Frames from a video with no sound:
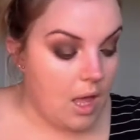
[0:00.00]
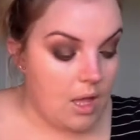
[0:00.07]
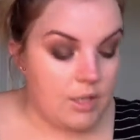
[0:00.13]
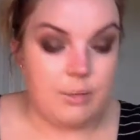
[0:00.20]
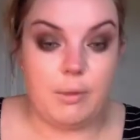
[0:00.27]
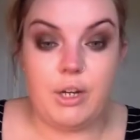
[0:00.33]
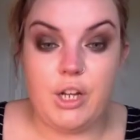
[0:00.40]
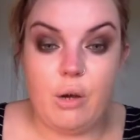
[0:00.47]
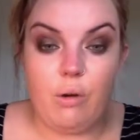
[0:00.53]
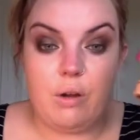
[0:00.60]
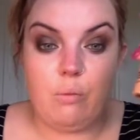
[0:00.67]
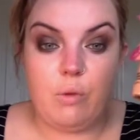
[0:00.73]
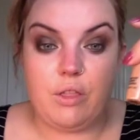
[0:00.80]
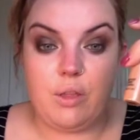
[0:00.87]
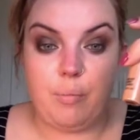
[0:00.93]
So I'm going to go in
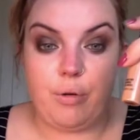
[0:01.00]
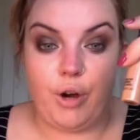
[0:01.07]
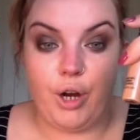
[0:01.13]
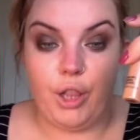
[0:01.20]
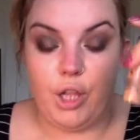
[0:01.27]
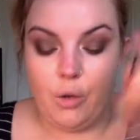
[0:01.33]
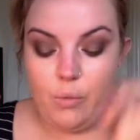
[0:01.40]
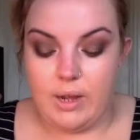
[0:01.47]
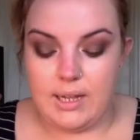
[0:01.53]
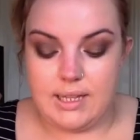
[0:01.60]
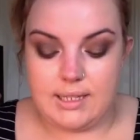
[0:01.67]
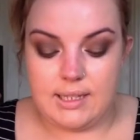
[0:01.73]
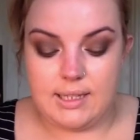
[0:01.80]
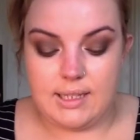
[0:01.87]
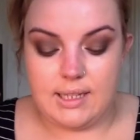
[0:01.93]
with the Pro Longwear
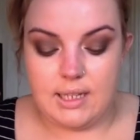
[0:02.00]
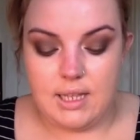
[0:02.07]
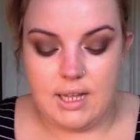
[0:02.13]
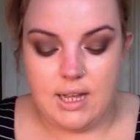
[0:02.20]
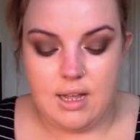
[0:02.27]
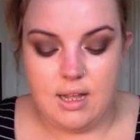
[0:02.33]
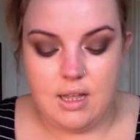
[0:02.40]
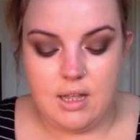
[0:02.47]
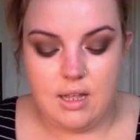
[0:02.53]
Concealer,